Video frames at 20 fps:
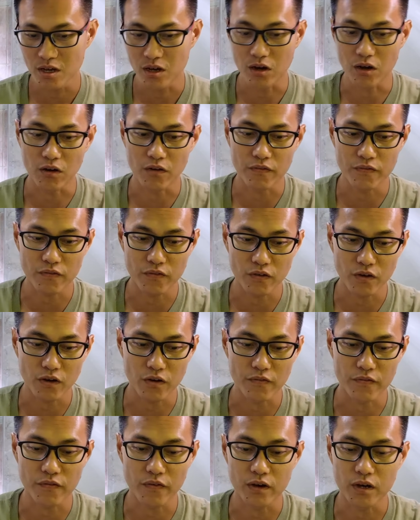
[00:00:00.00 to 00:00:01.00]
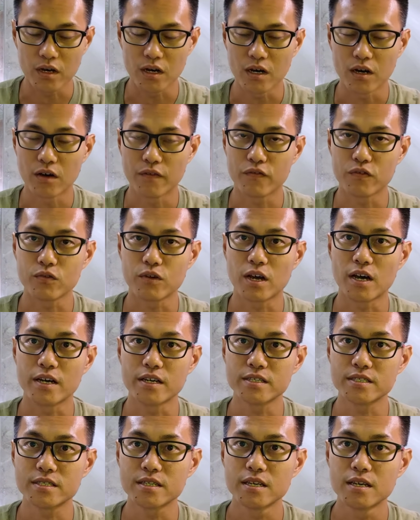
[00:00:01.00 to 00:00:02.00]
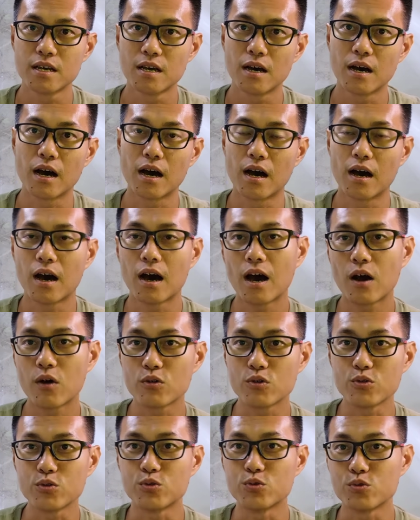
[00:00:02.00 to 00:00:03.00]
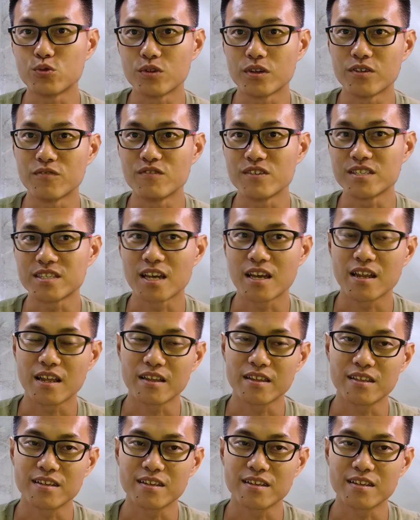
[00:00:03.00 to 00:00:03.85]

of you guys, how you do the reset and